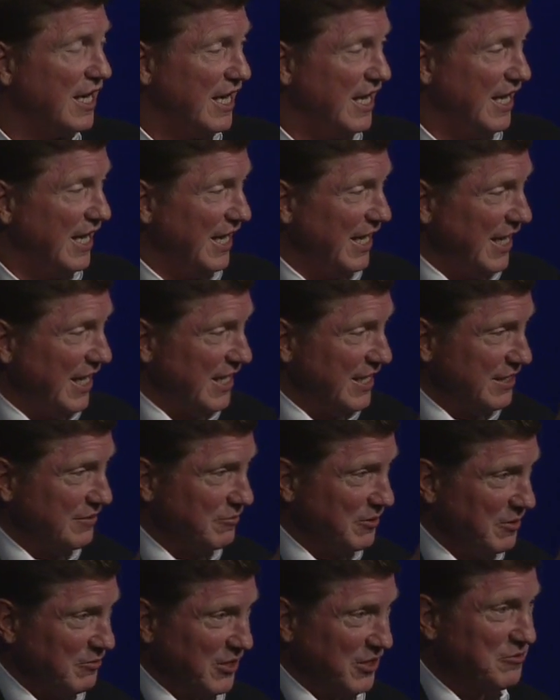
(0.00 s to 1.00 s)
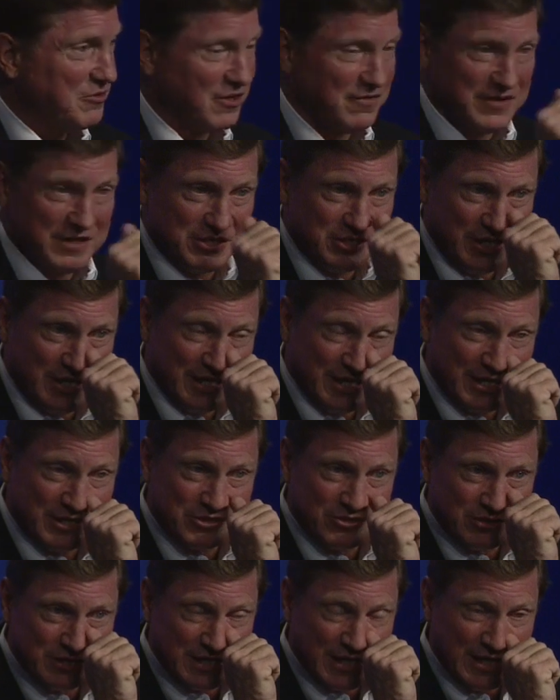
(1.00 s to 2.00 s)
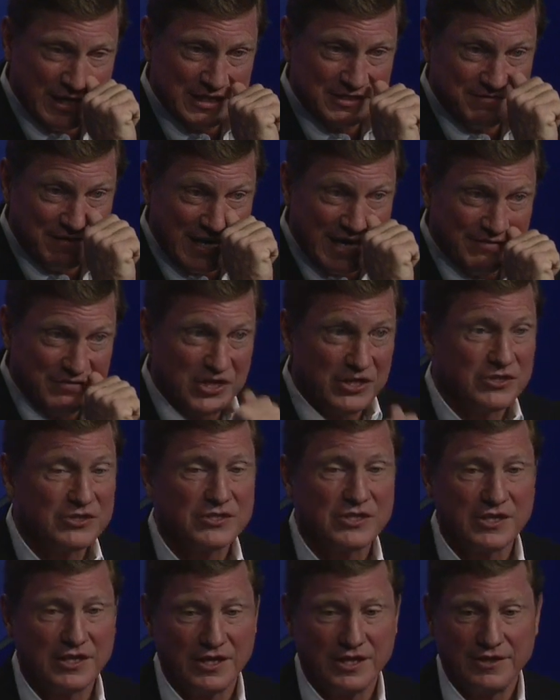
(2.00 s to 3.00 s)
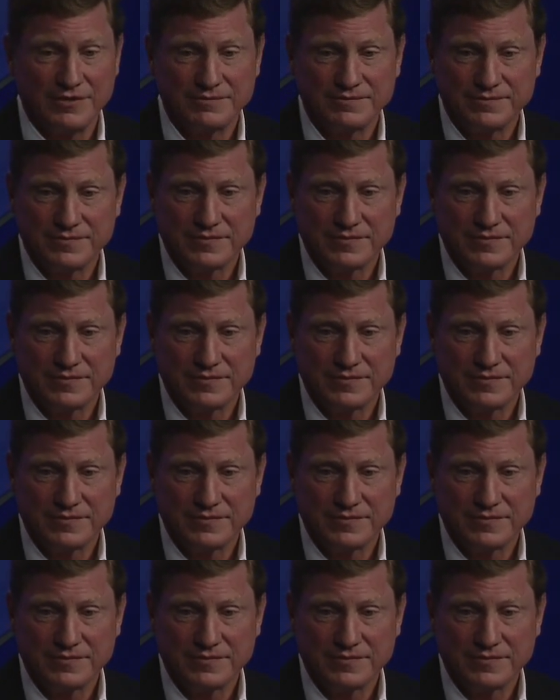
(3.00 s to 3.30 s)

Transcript: And we went through a visioning exercise five years ago